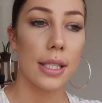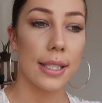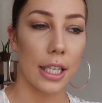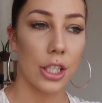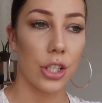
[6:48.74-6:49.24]

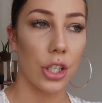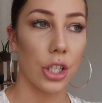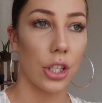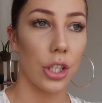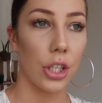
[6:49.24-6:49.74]
say to
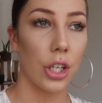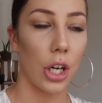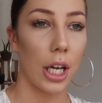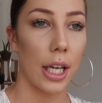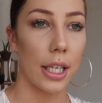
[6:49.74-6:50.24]
you
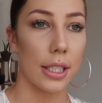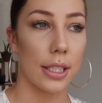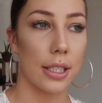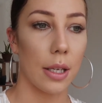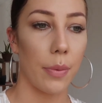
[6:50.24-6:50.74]
guys
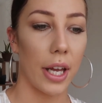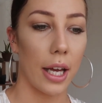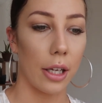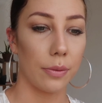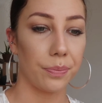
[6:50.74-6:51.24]

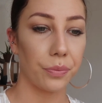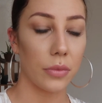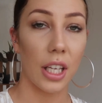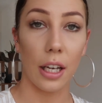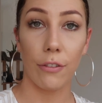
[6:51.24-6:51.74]
about
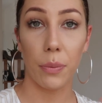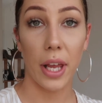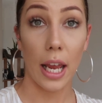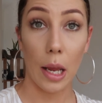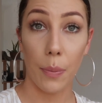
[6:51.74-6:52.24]
getting from
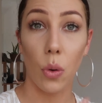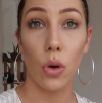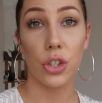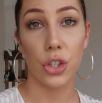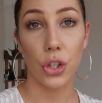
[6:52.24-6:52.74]
the
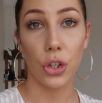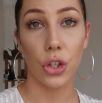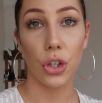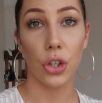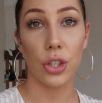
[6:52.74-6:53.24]
airport
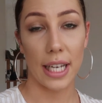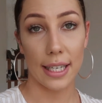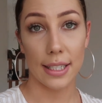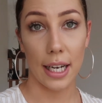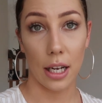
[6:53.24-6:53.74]
to
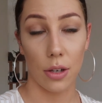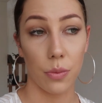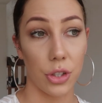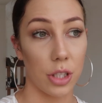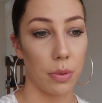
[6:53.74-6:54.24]
downtown,
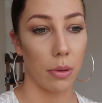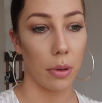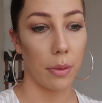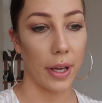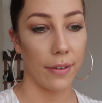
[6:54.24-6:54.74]
which is
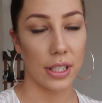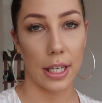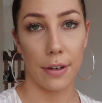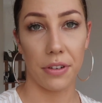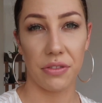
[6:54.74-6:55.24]
probably about
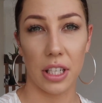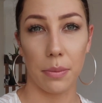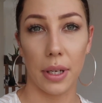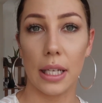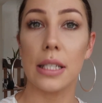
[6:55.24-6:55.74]
10
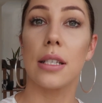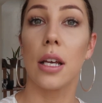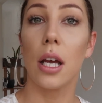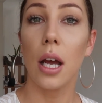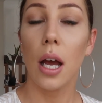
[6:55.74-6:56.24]
15 minutes.
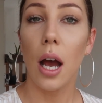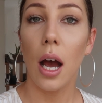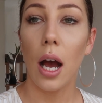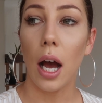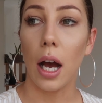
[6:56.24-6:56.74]

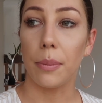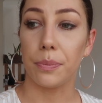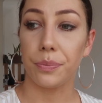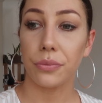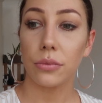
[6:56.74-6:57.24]

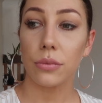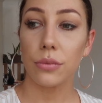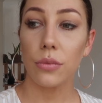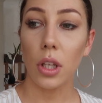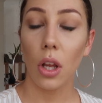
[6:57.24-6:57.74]
Um,
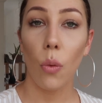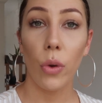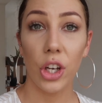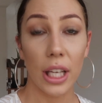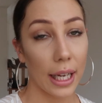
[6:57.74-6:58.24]

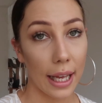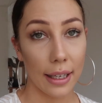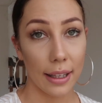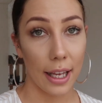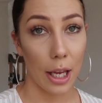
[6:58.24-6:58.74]
when you get out
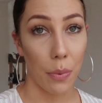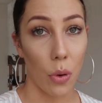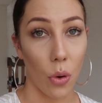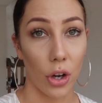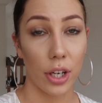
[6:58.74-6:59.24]
of the
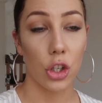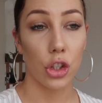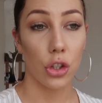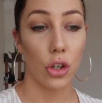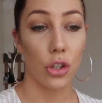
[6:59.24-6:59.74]
airport,
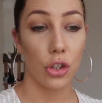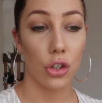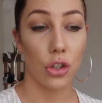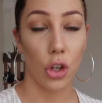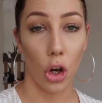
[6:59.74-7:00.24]

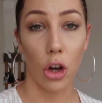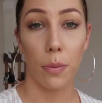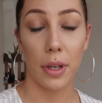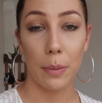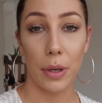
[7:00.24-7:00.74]
so
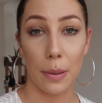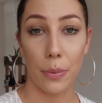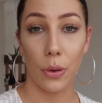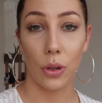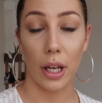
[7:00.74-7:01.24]
many
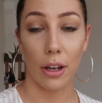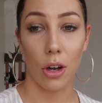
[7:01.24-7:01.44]
people are